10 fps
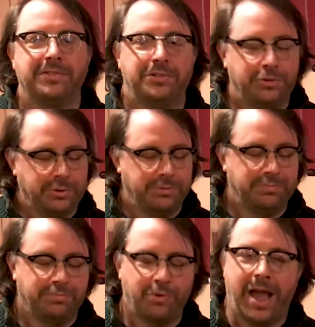to
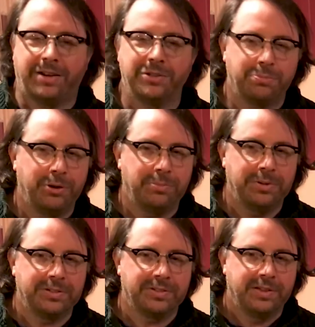a practice
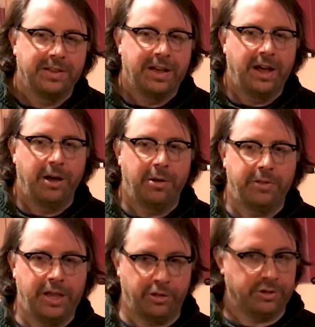purpose.
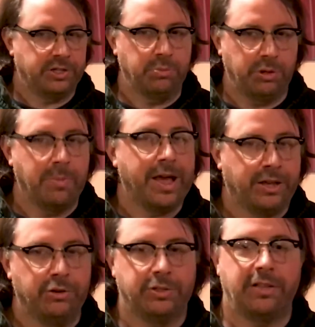The other cymbalum, my
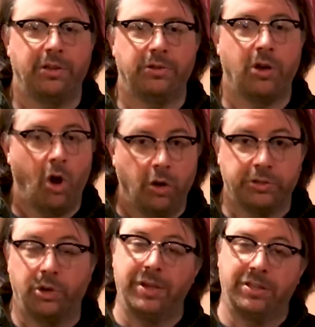acoustic that you saw,
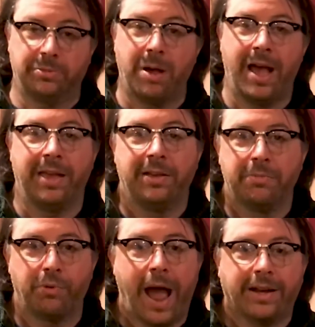also is my
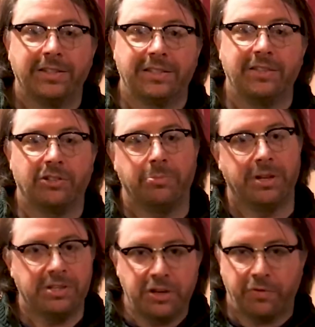practice
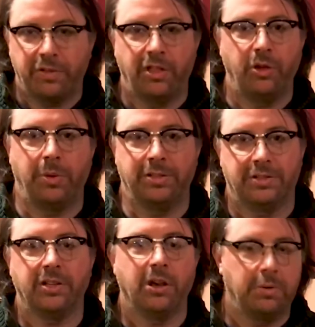instrument, different than the ones
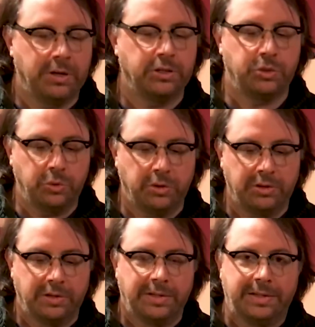that go on tour.
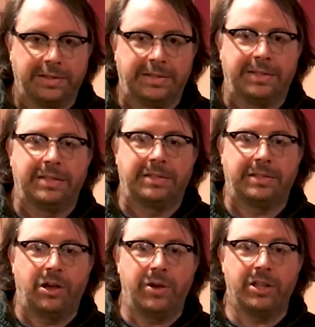
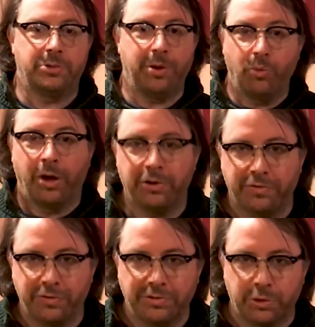So it has been
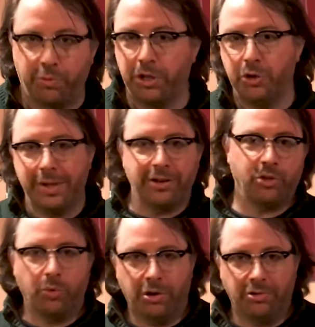wonderful to bring you into the
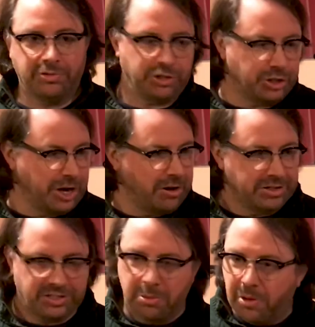world, to share
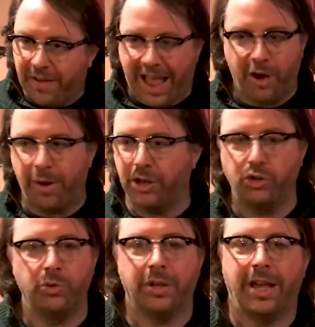some of how I do
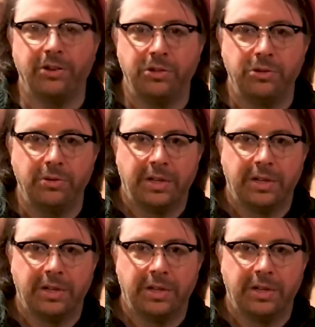what I do.